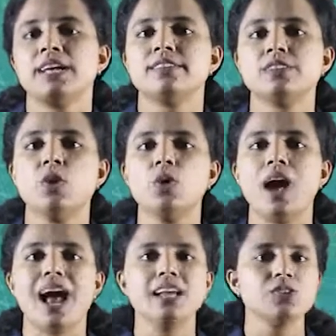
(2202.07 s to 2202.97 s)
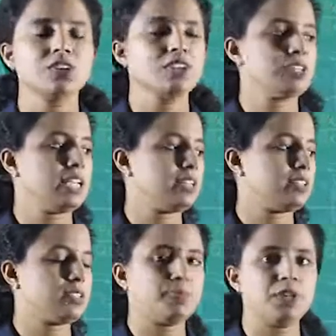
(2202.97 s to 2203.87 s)
So as you can see in
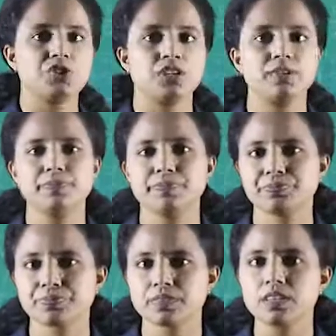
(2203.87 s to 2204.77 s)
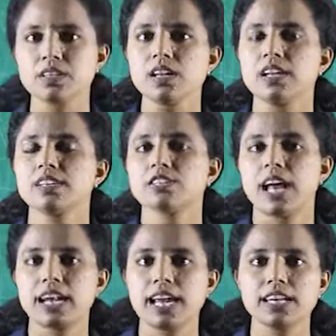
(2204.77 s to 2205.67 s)
this picture, the
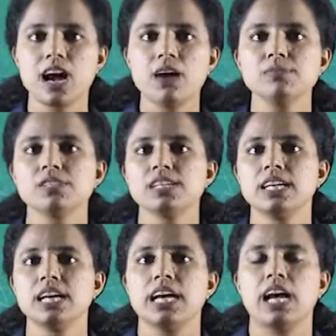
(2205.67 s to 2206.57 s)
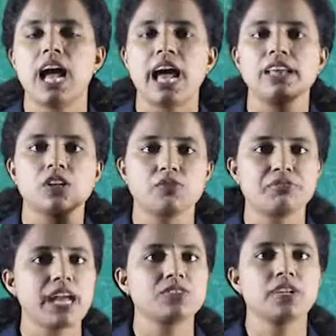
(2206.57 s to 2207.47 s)
sunlight comes, the
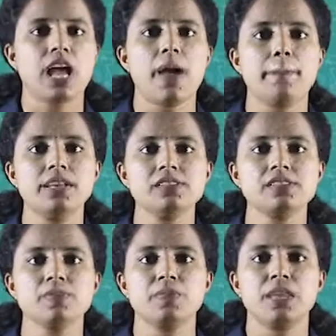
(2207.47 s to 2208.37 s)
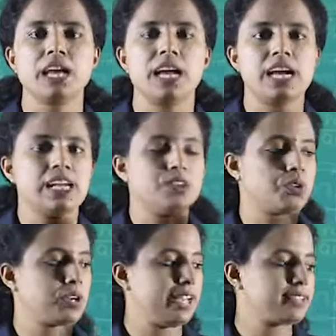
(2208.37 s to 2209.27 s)
refraction happens,
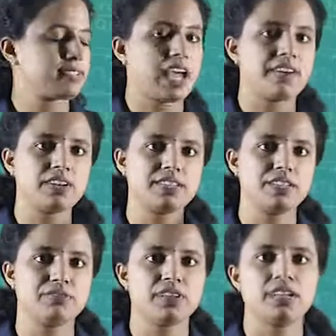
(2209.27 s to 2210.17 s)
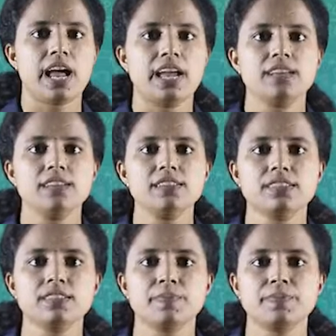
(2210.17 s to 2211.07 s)
the rays travel at different angles,
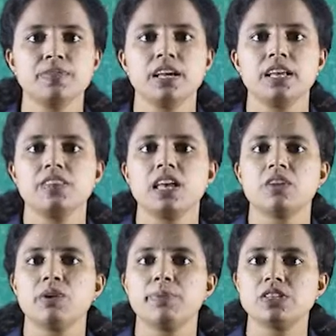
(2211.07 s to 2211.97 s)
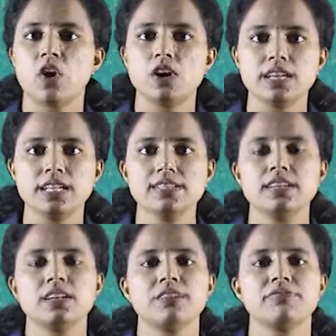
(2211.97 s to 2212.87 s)
there will be total
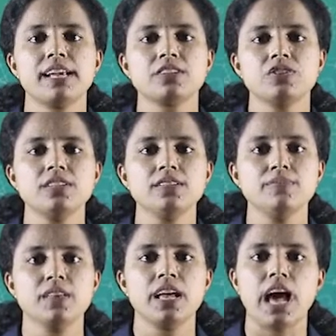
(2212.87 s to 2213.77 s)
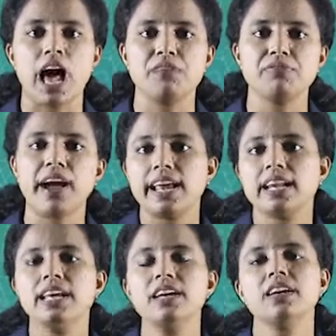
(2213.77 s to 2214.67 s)
internal reflection and
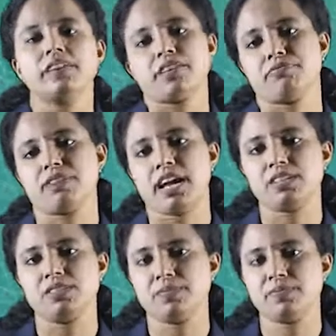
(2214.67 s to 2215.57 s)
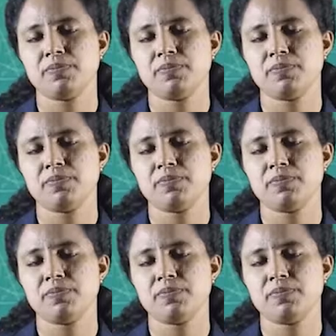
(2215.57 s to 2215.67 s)
finally refraction.